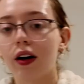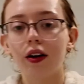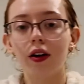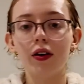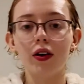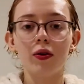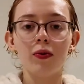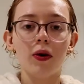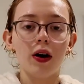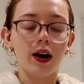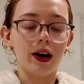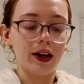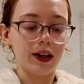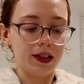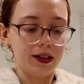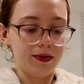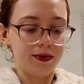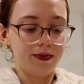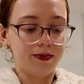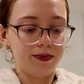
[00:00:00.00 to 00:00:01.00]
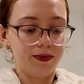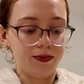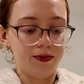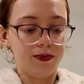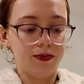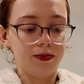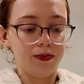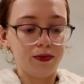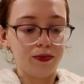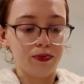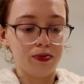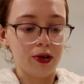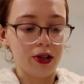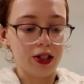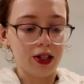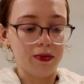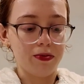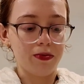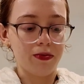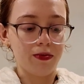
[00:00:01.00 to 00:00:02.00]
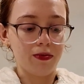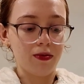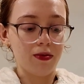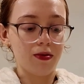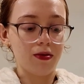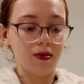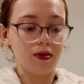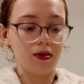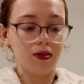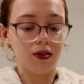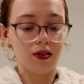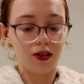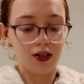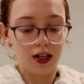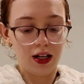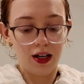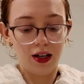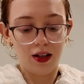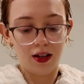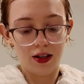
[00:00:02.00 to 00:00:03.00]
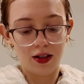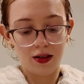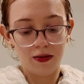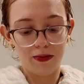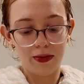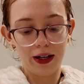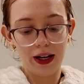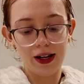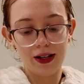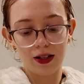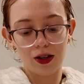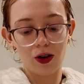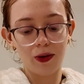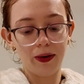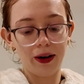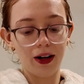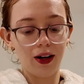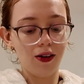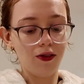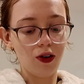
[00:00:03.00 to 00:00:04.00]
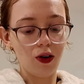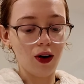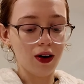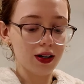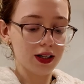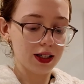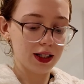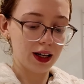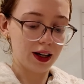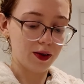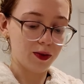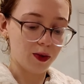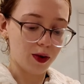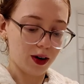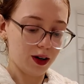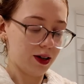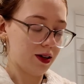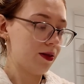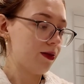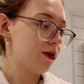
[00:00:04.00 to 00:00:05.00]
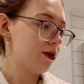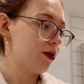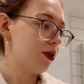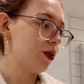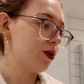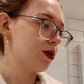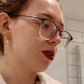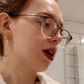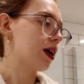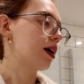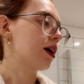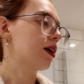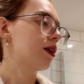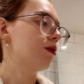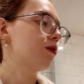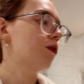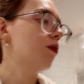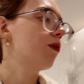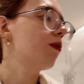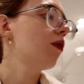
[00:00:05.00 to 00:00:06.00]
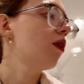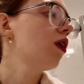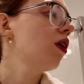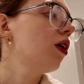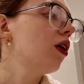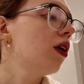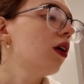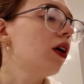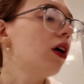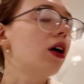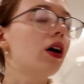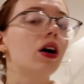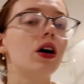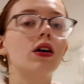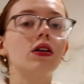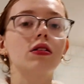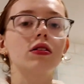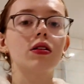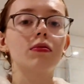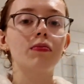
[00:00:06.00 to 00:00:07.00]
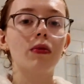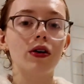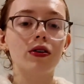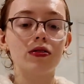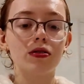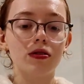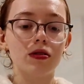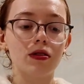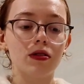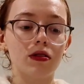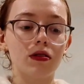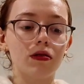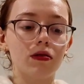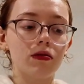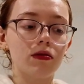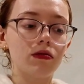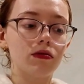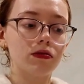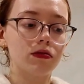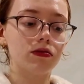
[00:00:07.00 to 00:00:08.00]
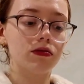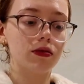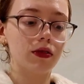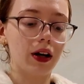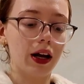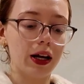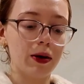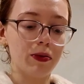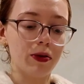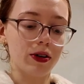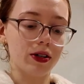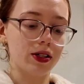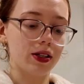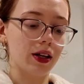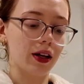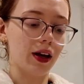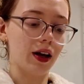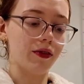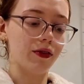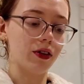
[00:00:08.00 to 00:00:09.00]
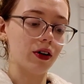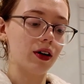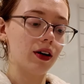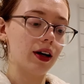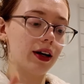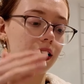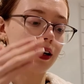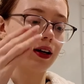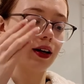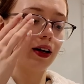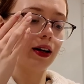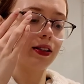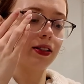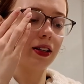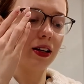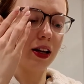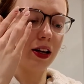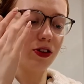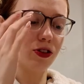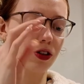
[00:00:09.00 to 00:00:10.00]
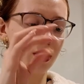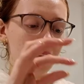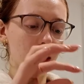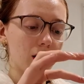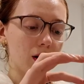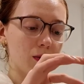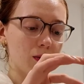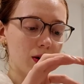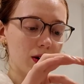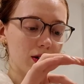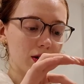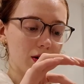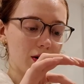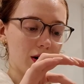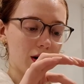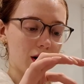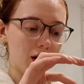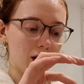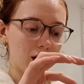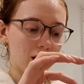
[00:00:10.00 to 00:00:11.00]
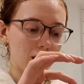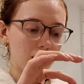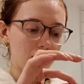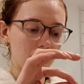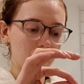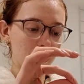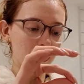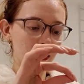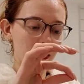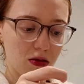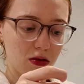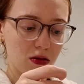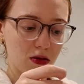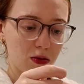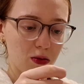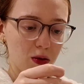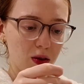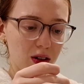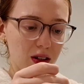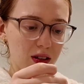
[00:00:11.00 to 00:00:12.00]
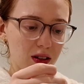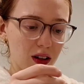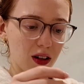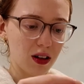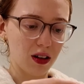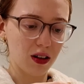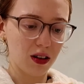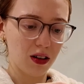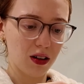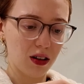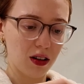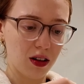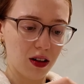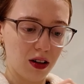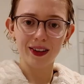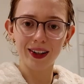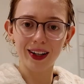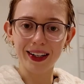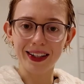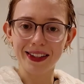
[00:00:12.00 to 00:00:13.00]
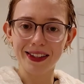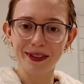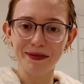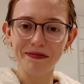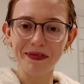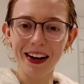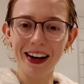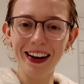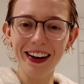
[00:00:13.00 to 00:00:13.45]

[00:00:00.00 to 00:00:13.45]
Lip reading: I don't know why brushing teeth, please comment if you understand why, feels like the most laborious thing ever. Like it's literally, why is there a hair? What is that? Nice.